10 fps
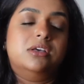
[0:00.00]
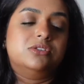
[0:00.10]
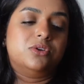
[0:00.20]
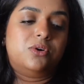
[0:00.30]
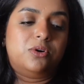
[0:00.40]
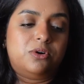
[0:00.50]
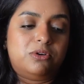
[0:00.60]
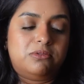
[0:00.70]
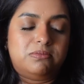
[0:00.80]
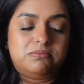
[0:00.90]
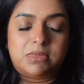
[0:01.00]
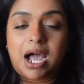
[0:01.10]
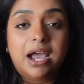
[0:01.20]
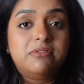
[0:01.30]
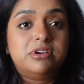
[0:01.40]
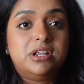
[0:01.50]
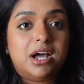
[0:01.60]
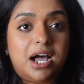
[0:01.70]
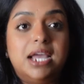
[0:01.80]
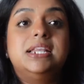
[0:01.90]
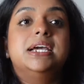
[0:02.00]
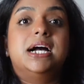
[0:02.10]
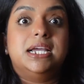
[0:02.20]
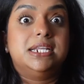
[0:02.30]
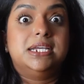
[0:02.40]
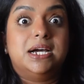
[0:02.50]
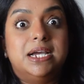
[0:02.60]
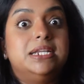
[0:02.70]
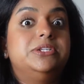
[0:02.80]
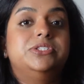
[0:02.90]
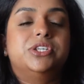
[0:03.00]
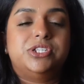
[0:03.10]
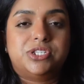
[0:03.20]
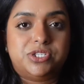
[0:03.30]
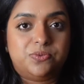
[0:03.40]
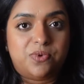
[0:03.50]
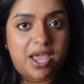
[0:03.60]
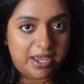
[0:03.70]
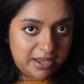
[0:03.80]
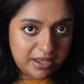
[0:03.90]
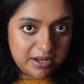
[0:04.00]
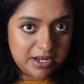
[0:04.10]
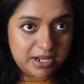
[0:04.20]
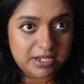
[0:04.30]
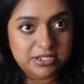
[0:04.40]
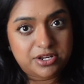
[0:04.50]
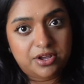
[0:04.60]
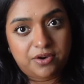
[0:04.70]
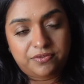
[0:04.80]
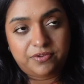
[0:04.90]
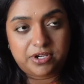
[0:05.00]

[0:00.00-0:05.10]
So I would highly suggest wagon instead of